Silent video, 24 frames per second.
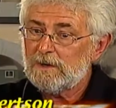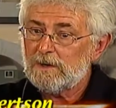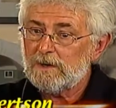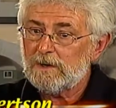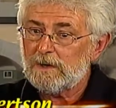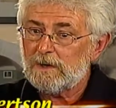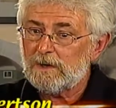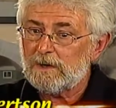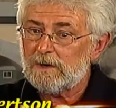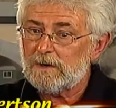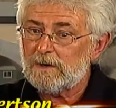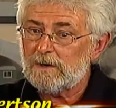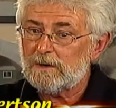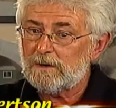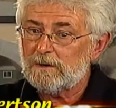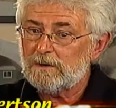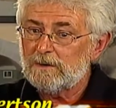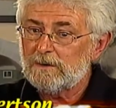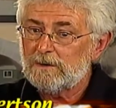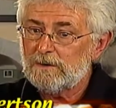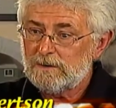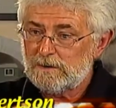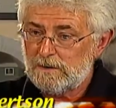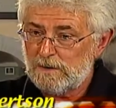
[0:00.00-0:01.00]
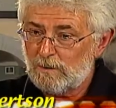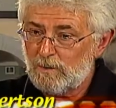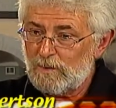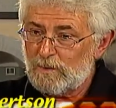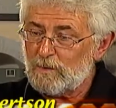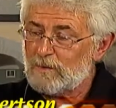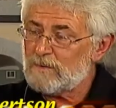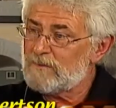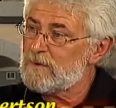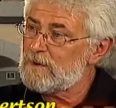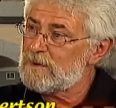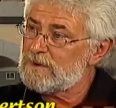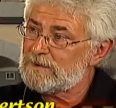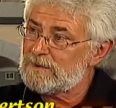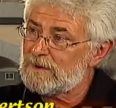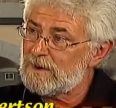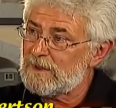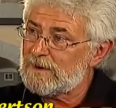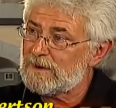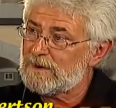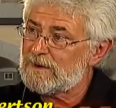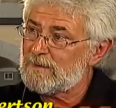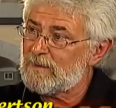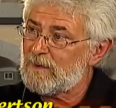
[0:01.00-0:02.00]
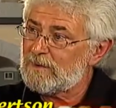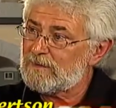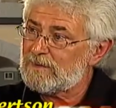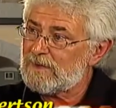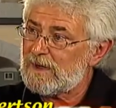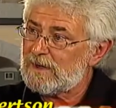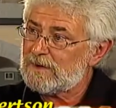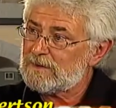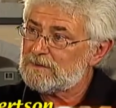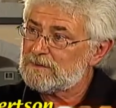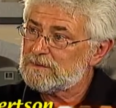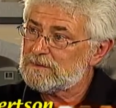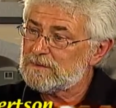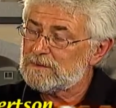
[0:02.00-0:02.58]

and we were very delighted about that,